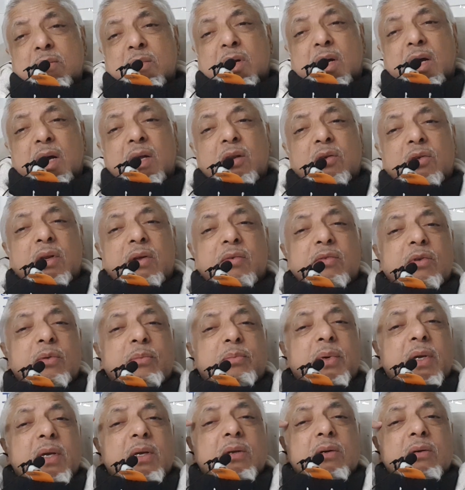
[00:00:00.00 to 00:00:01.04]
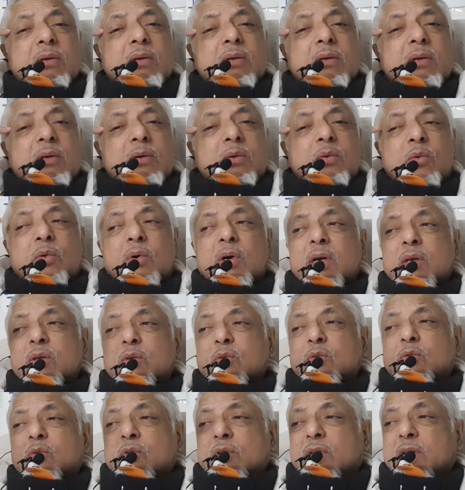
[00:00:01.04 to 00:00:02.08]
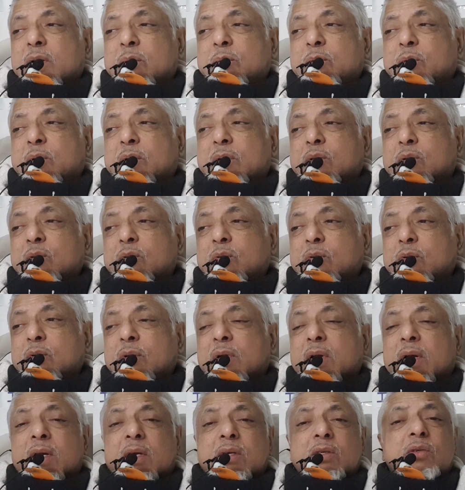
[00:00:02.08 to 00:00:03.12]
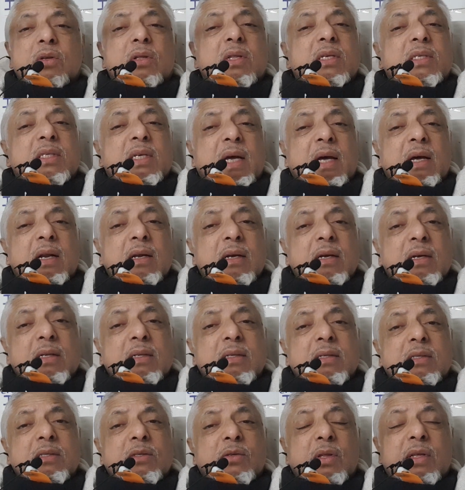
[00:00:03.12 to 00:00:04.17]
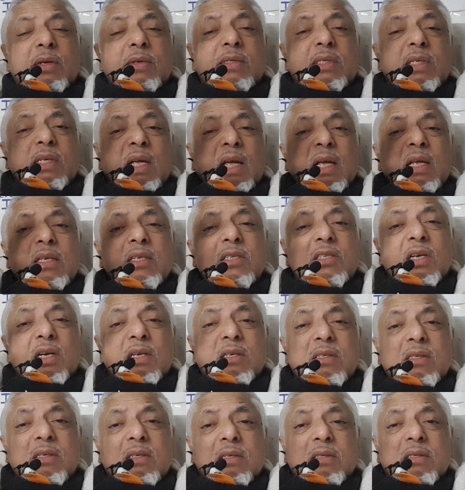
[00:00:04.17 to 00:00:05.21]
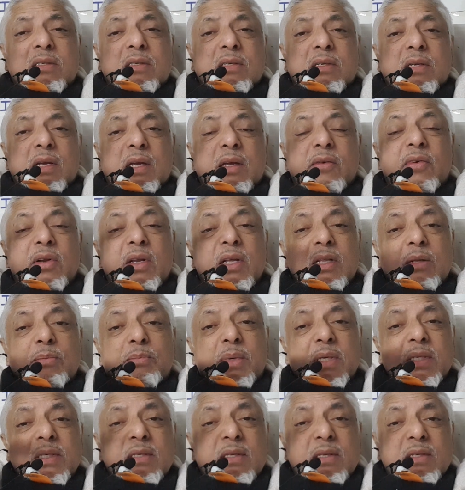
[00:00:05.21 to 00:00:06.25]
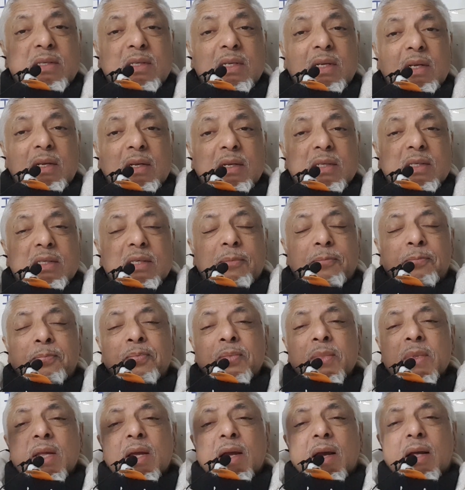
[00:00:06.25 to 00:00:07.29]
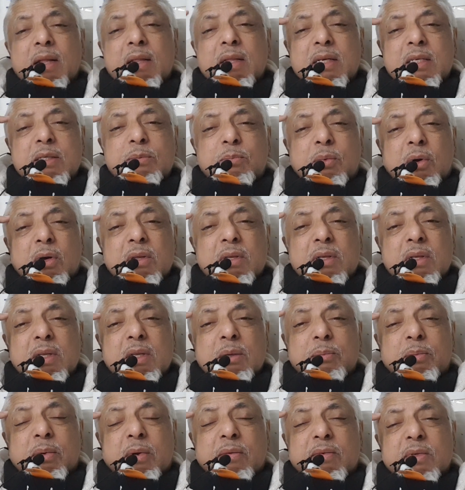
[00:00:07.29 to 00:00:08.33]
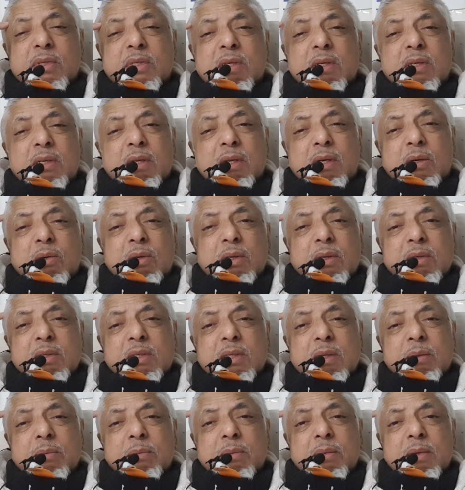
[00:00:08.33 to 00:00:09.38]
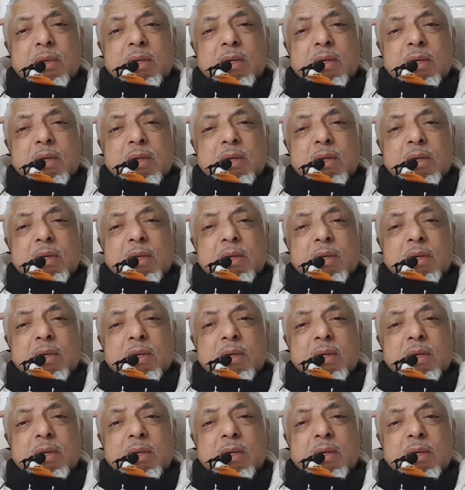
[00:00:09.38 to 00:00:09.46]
I don't have to pay you. Who are you to tell me what to do? So there's arrogance, so there's injustice, even in the business dealings. And this bothered the Prophet Sallallahu Alaihi Wasallam.